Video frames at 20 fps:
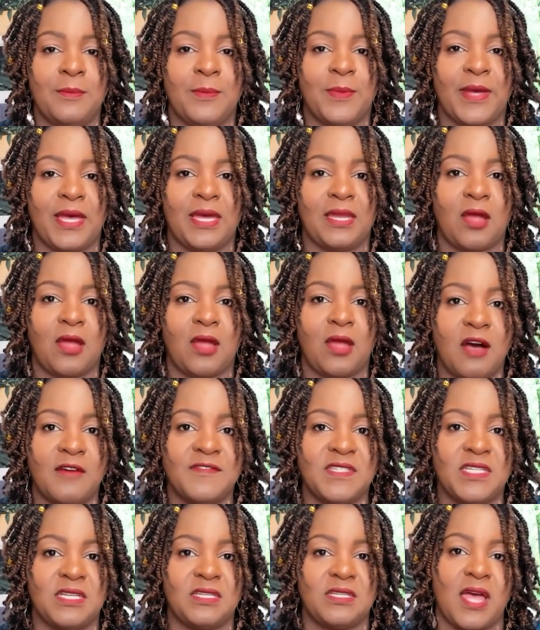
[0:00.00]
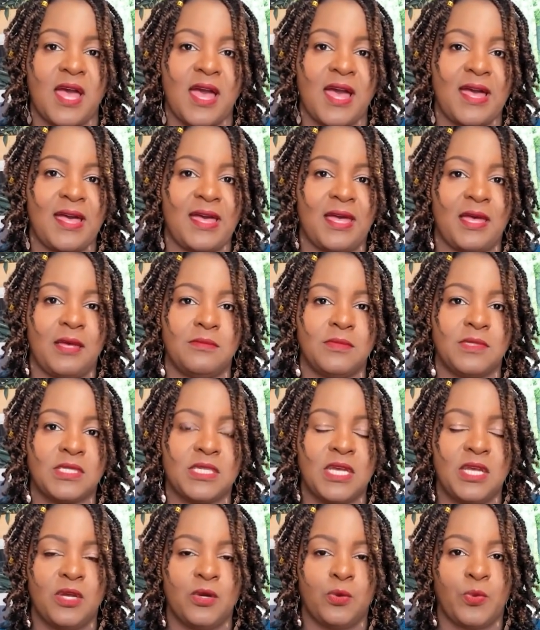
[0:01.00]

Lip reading: But oftentimes,